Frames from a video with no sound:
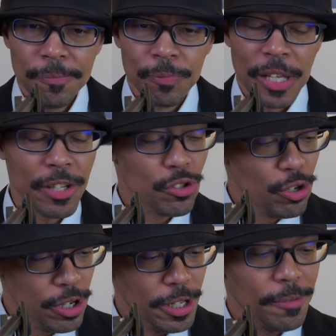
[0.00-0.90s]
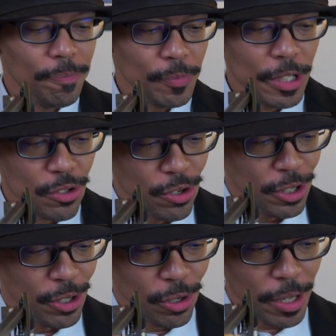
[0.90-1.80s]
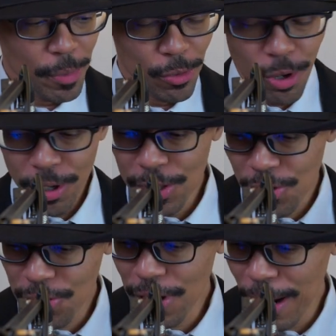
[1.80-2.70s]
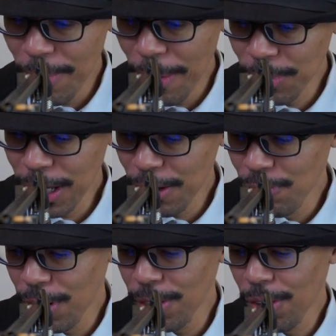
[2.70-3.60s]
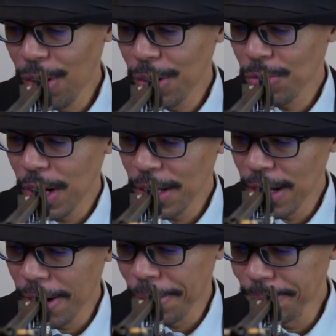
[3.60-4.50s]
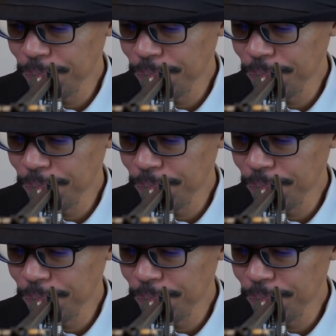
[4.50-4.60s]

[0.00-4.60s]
It's good. It's good. Don't get me wrong. It's just I'm thinking very hard right now.